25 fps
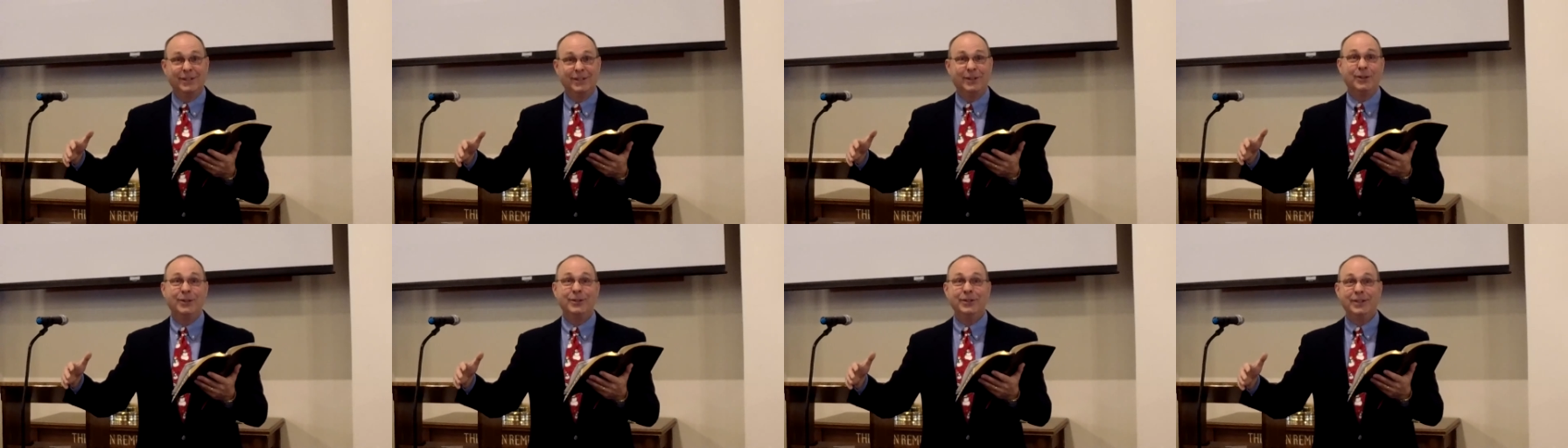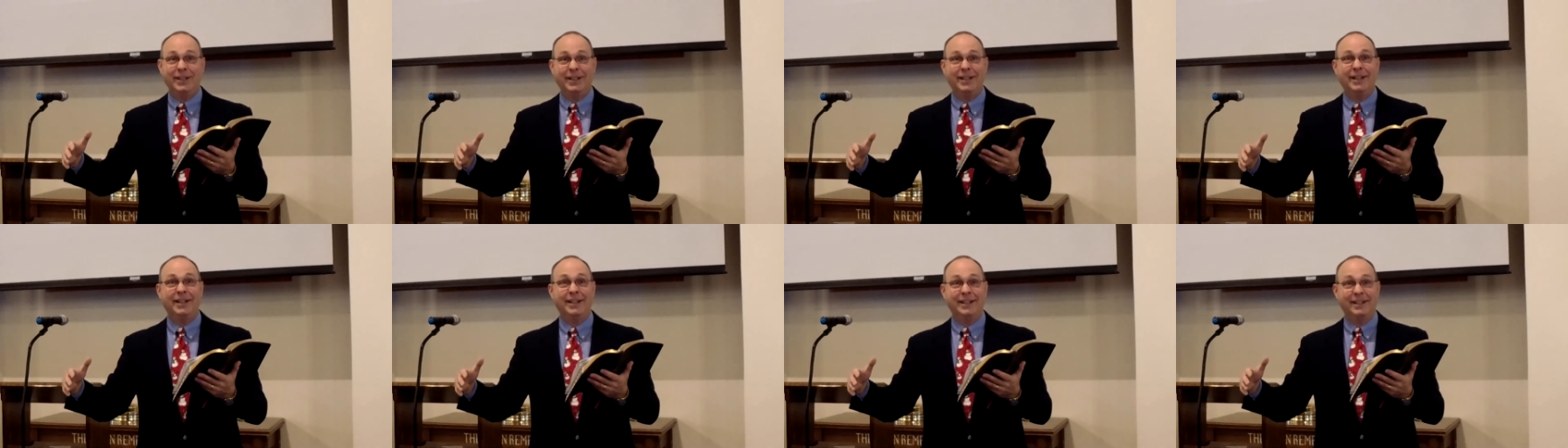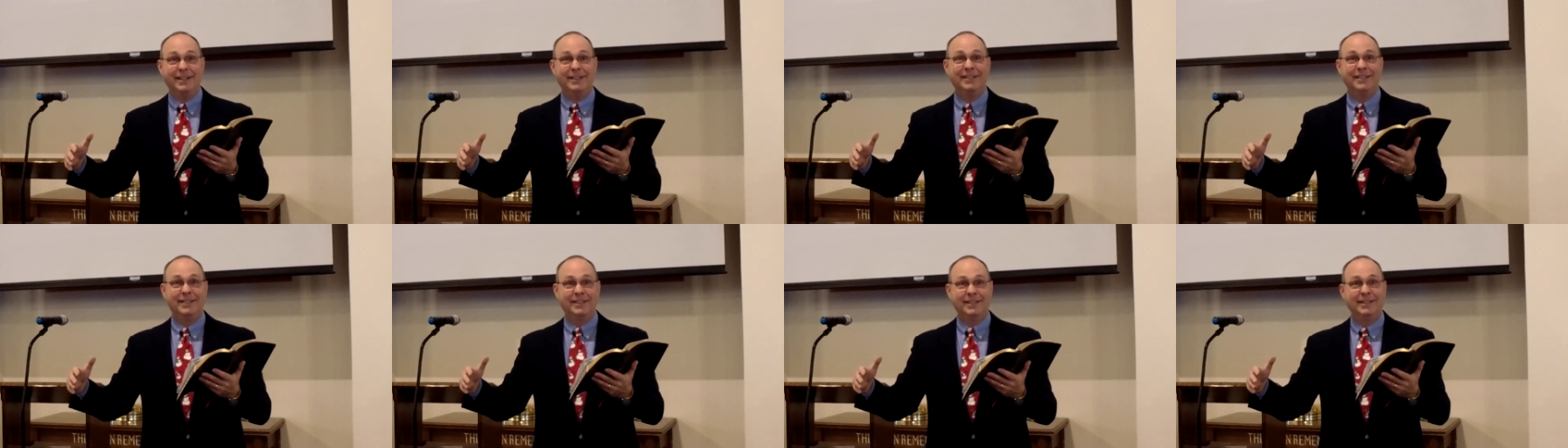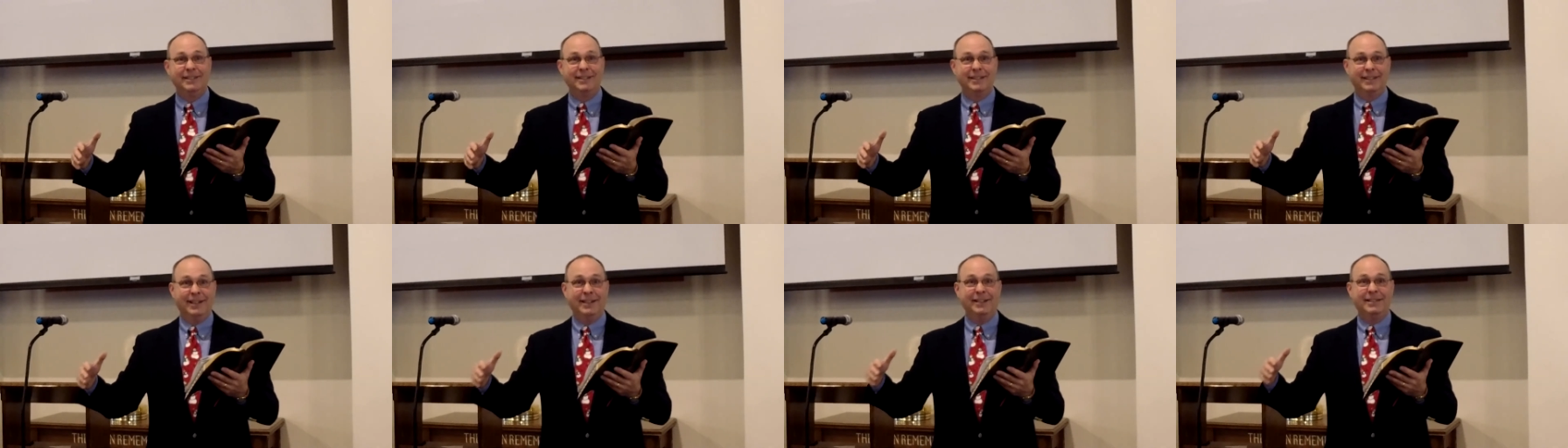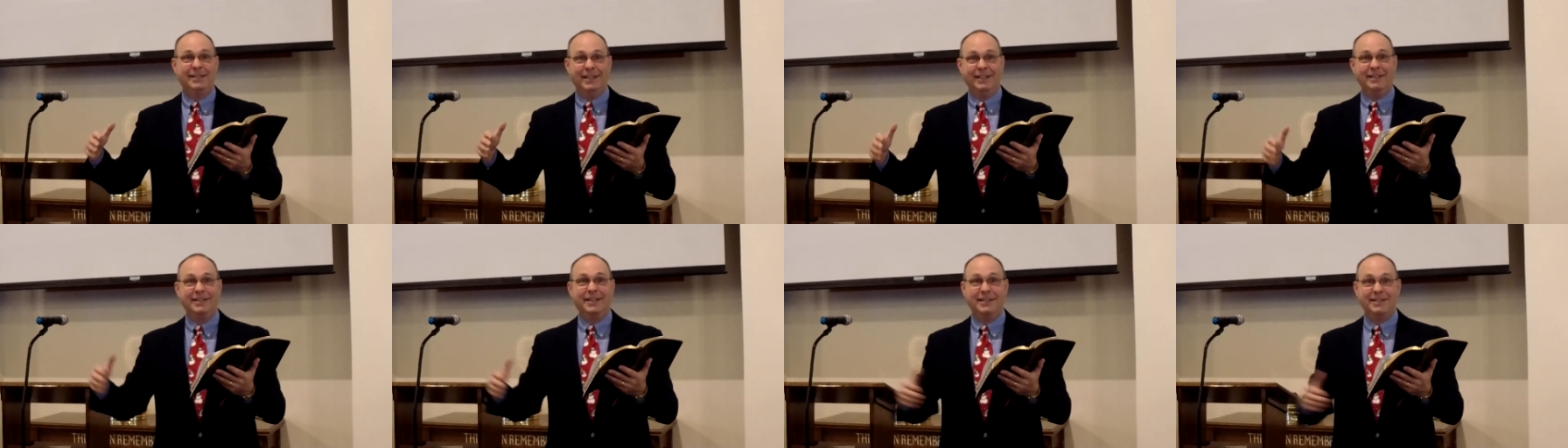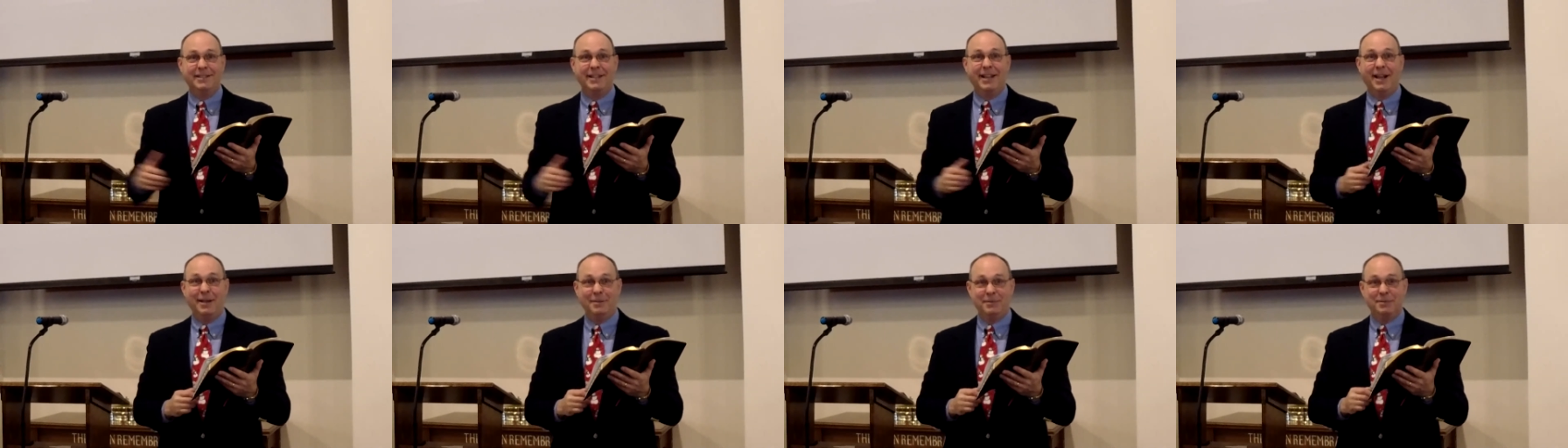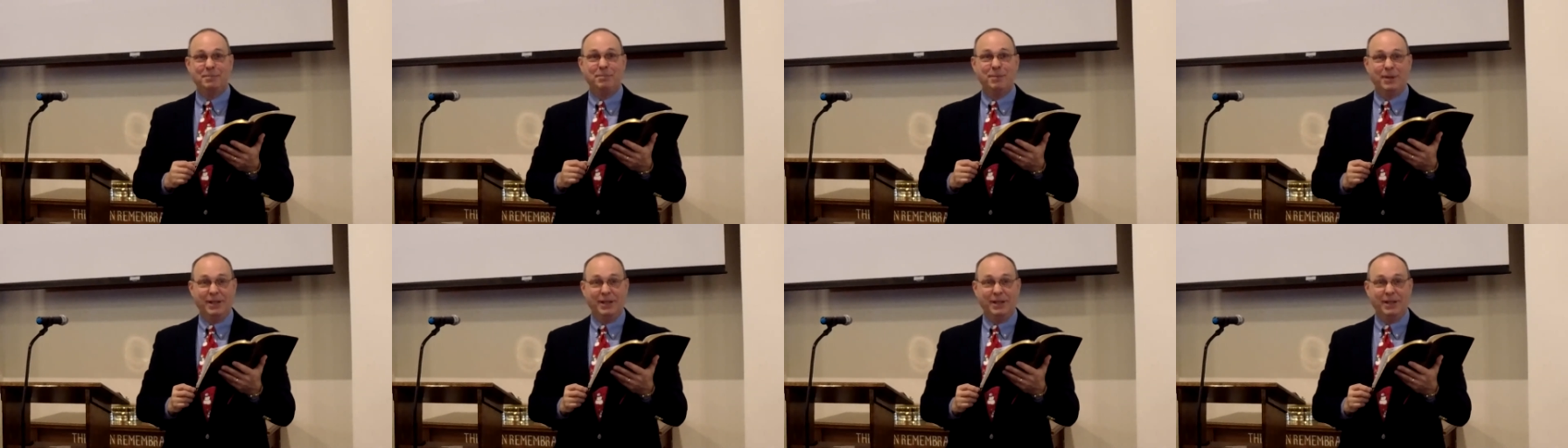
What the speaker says: Oh yeah, I think the time's